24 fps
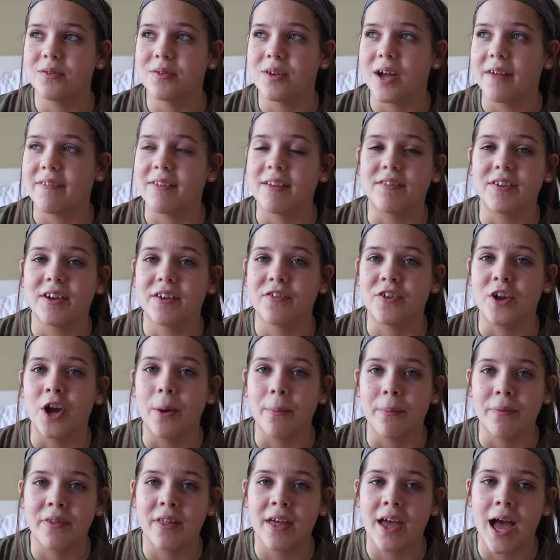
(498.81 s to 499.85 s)
I've never even
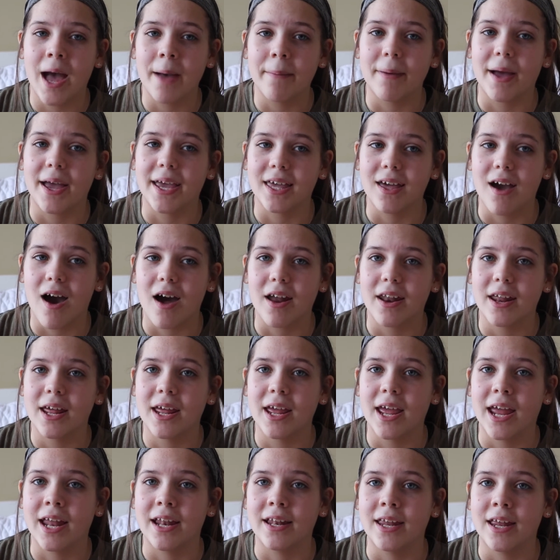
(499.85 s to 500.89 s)
opened the app. I got
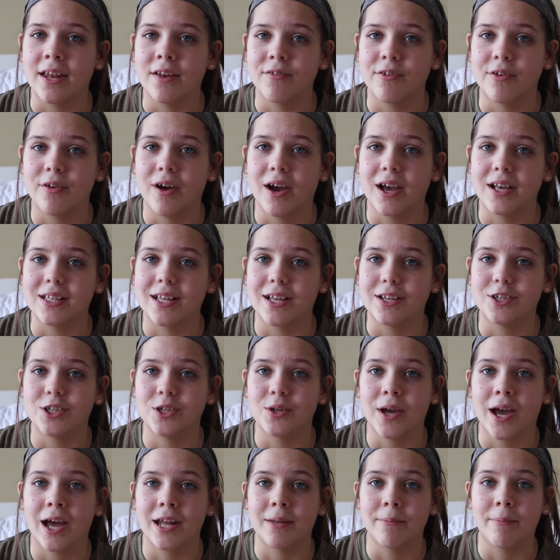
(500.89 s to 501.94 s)
it and didn't realize that you had